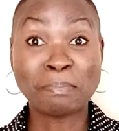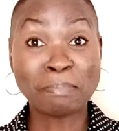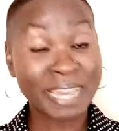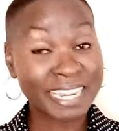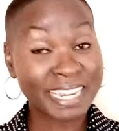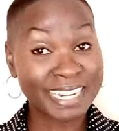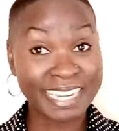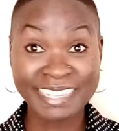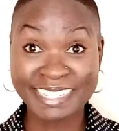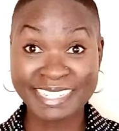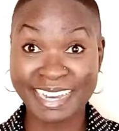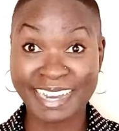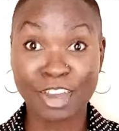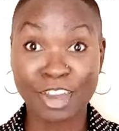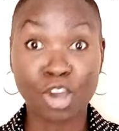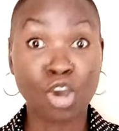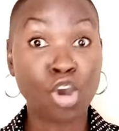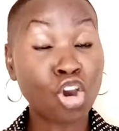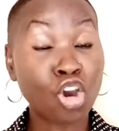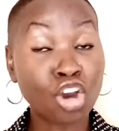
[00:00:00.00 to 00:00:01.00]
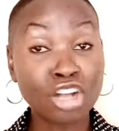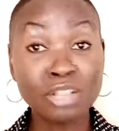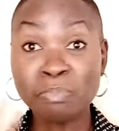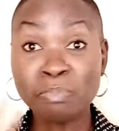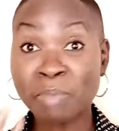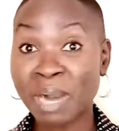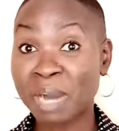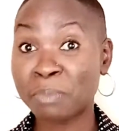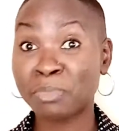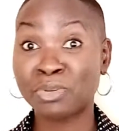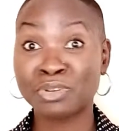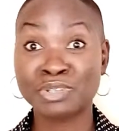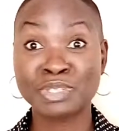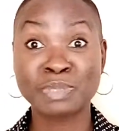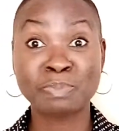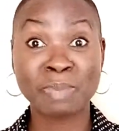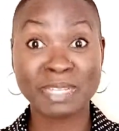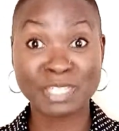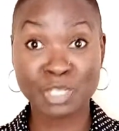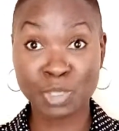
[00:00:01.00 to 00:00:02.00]
By nature, all
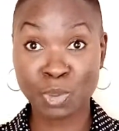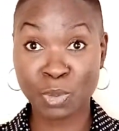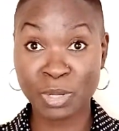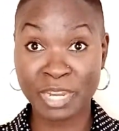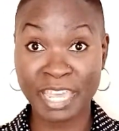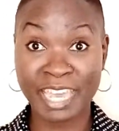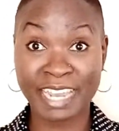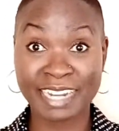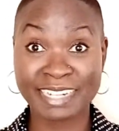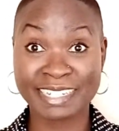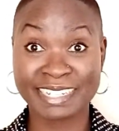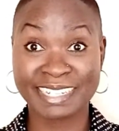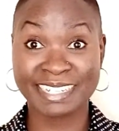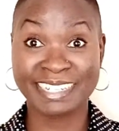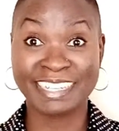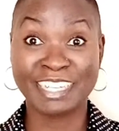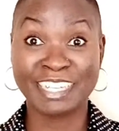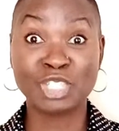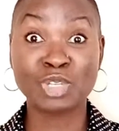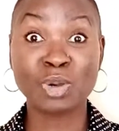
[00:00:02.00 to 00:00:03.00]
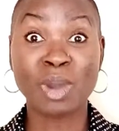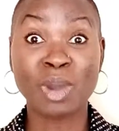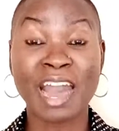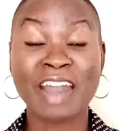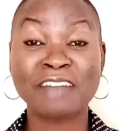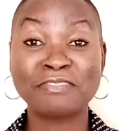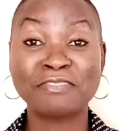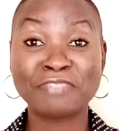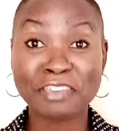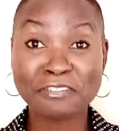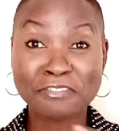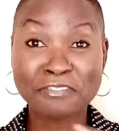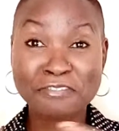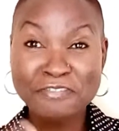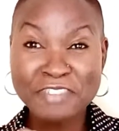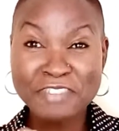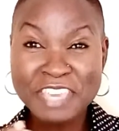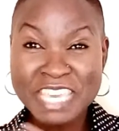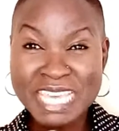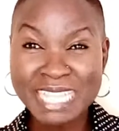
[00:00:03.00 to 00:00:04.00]
mammals must connect to have a
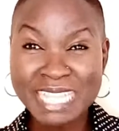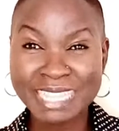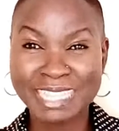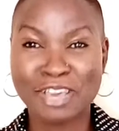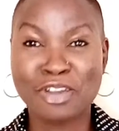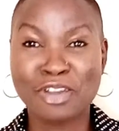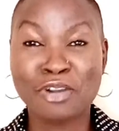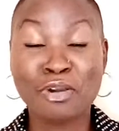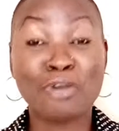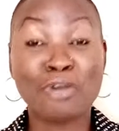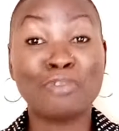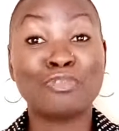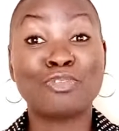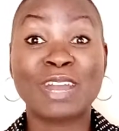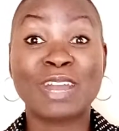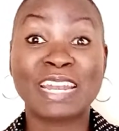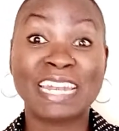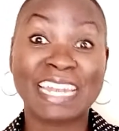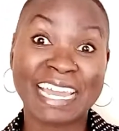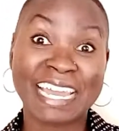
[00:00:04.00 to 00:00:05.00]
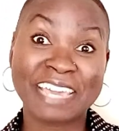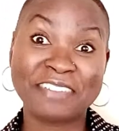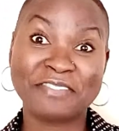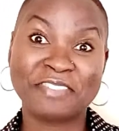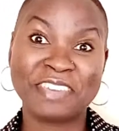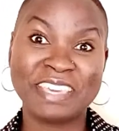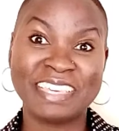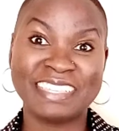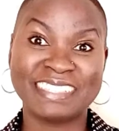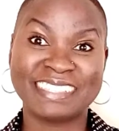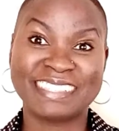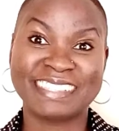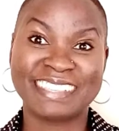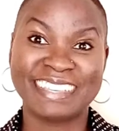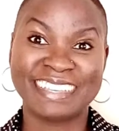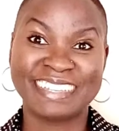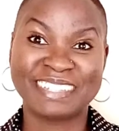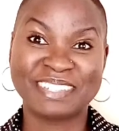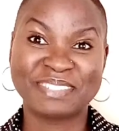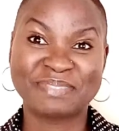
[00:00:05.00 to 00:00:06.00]
feel of what life is.
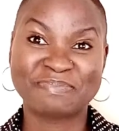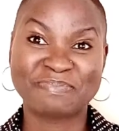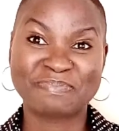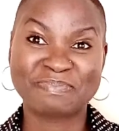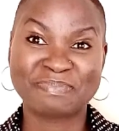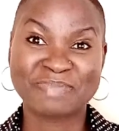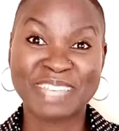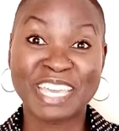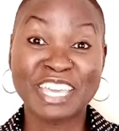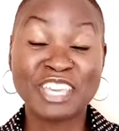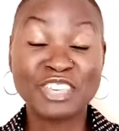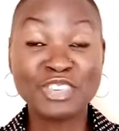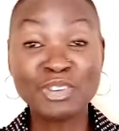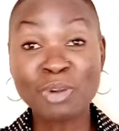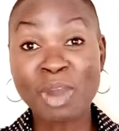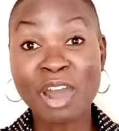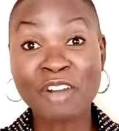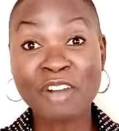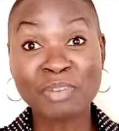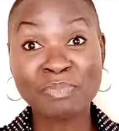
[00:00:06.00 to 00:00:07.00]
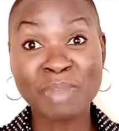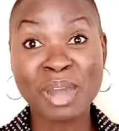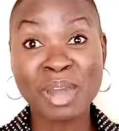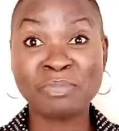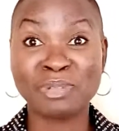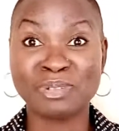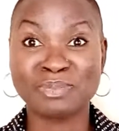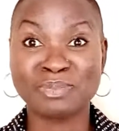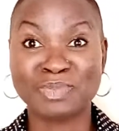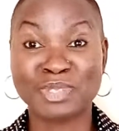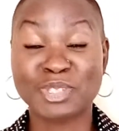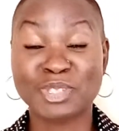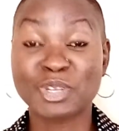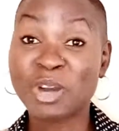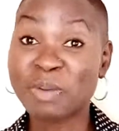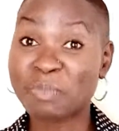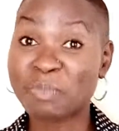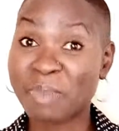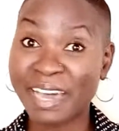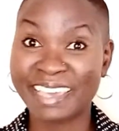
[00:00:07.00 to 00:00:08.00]
You are a mammal,
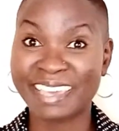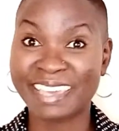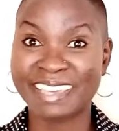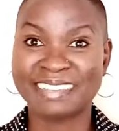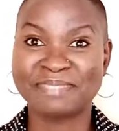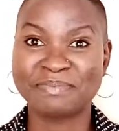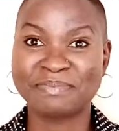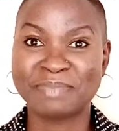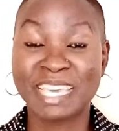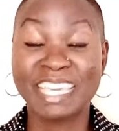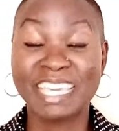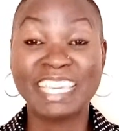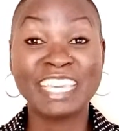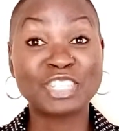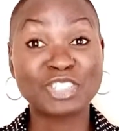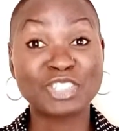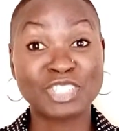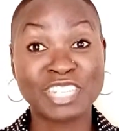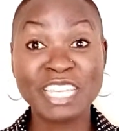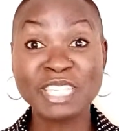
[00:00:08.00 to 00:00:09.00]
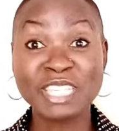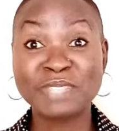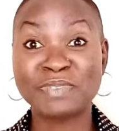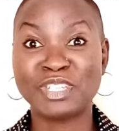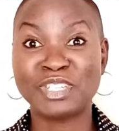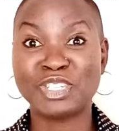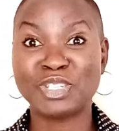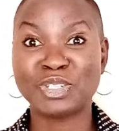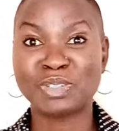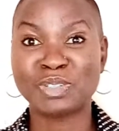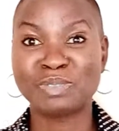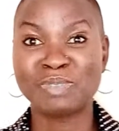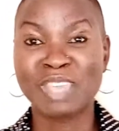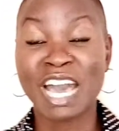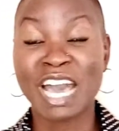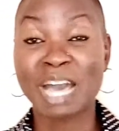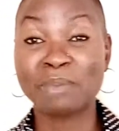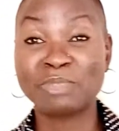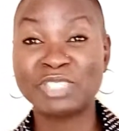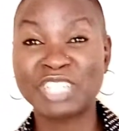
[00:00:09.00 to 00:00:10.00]
so am I. In today's video,
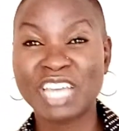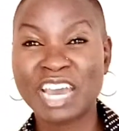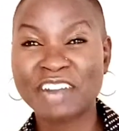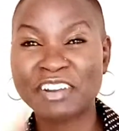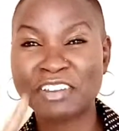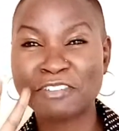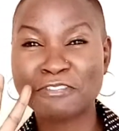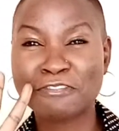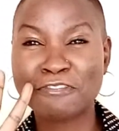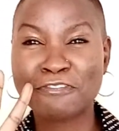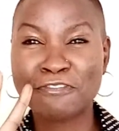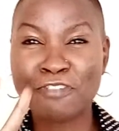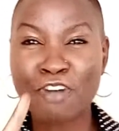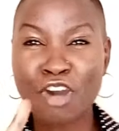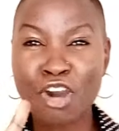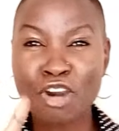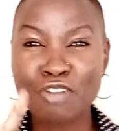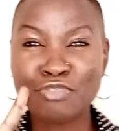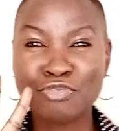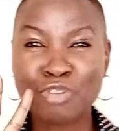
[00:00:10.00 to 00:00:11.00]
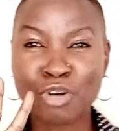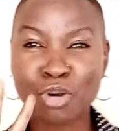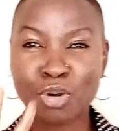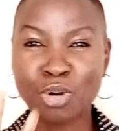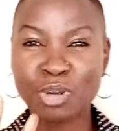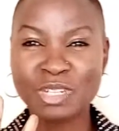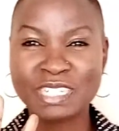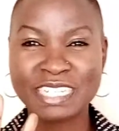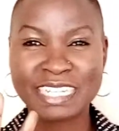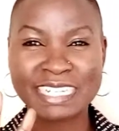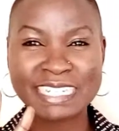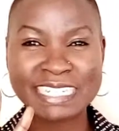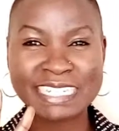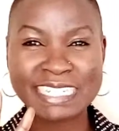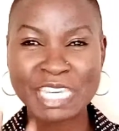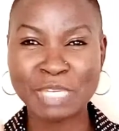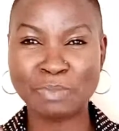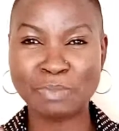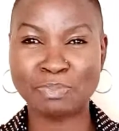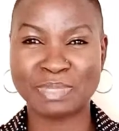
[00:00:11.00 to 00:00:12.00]
I'm sharing 4 forgotten
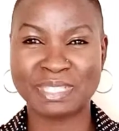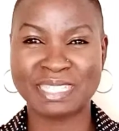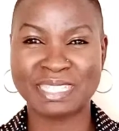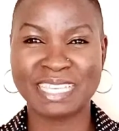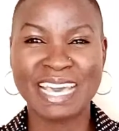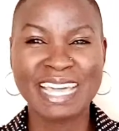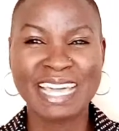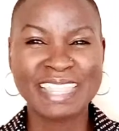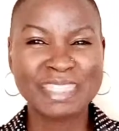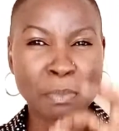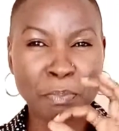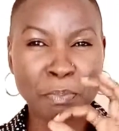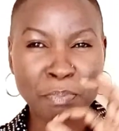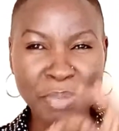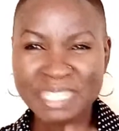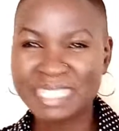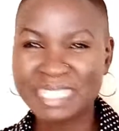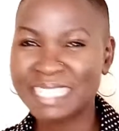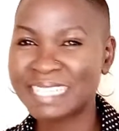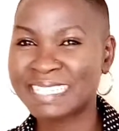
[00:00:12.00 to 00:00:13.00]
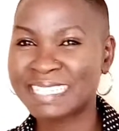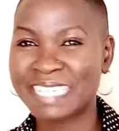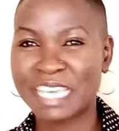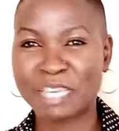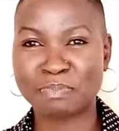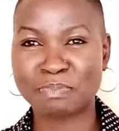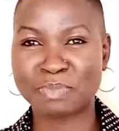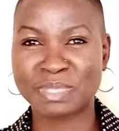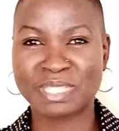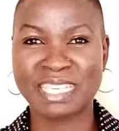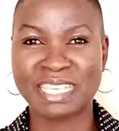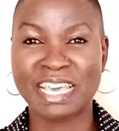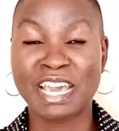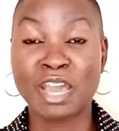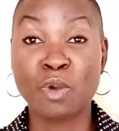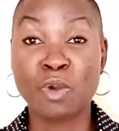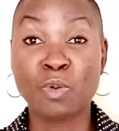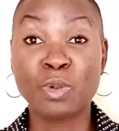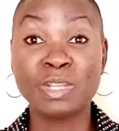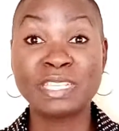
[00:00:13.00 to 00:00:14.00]
tips, the basic tips
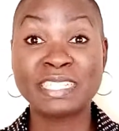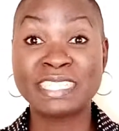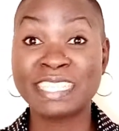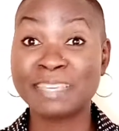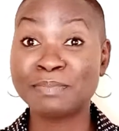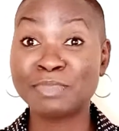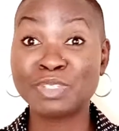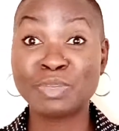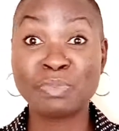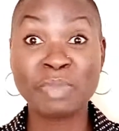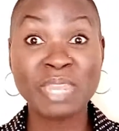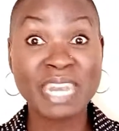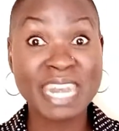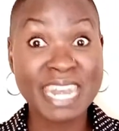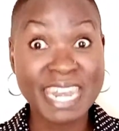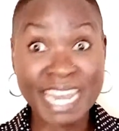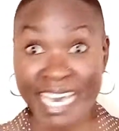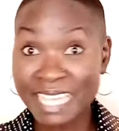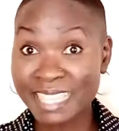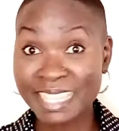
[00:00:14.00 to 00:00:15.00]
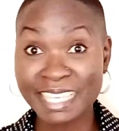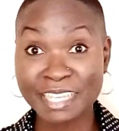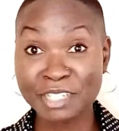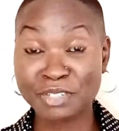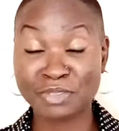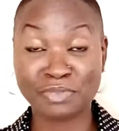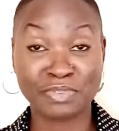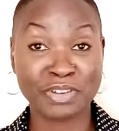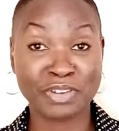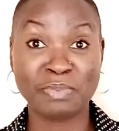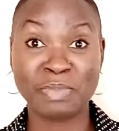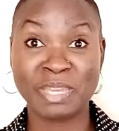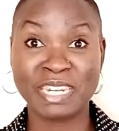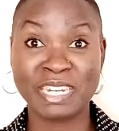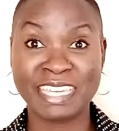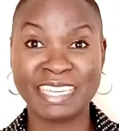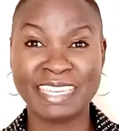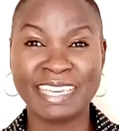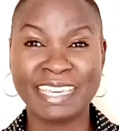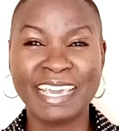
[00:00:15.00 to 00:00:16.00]
which seem to mean nothing to very
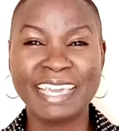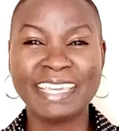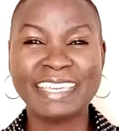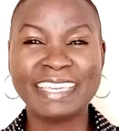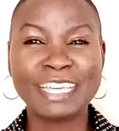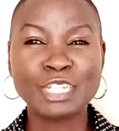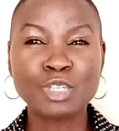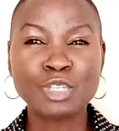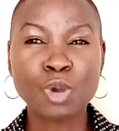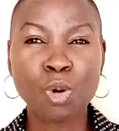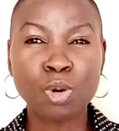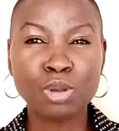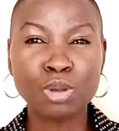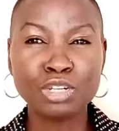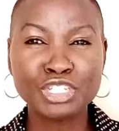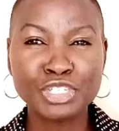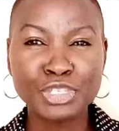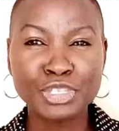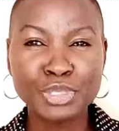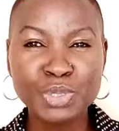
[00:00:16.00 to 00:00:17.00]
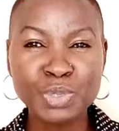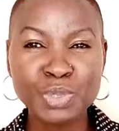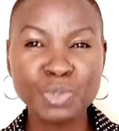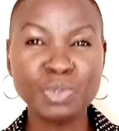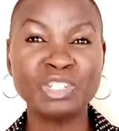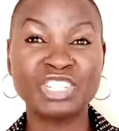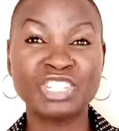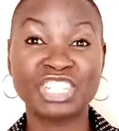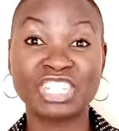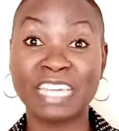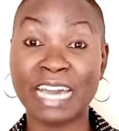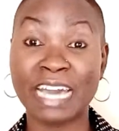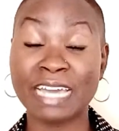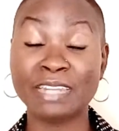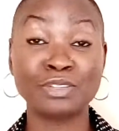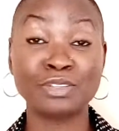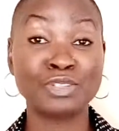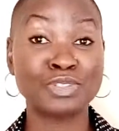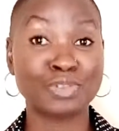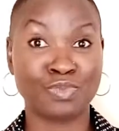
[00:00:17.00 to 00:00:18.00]
many, yet hold huge
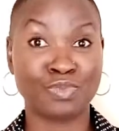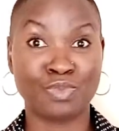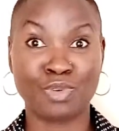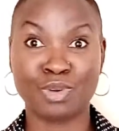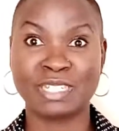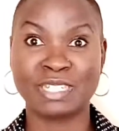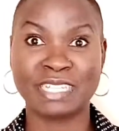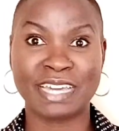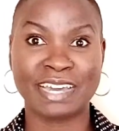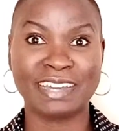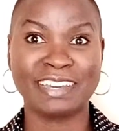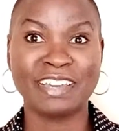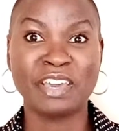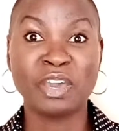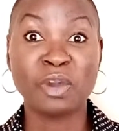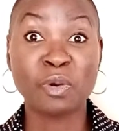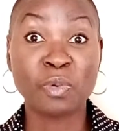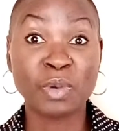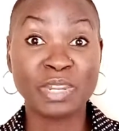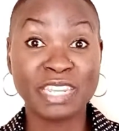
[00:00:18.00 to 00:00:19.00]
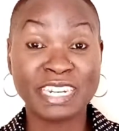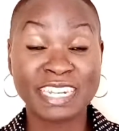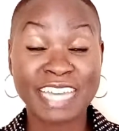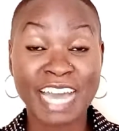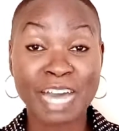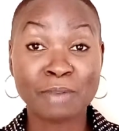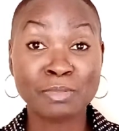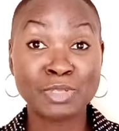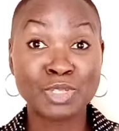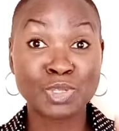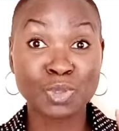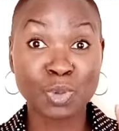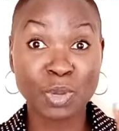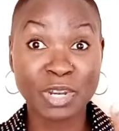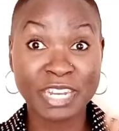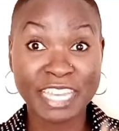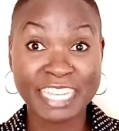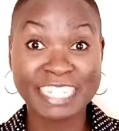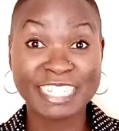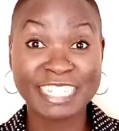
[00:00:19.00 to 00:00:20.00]
gallons of water when it comes to
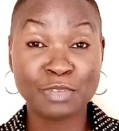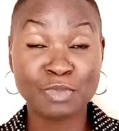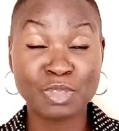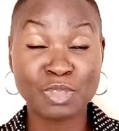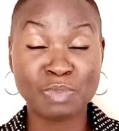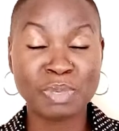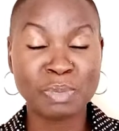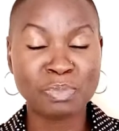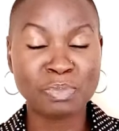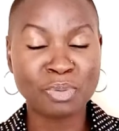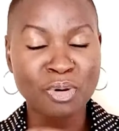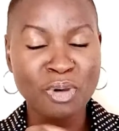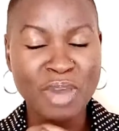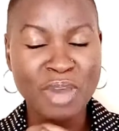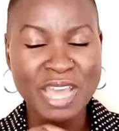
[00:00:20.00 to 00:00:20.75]
connecting with people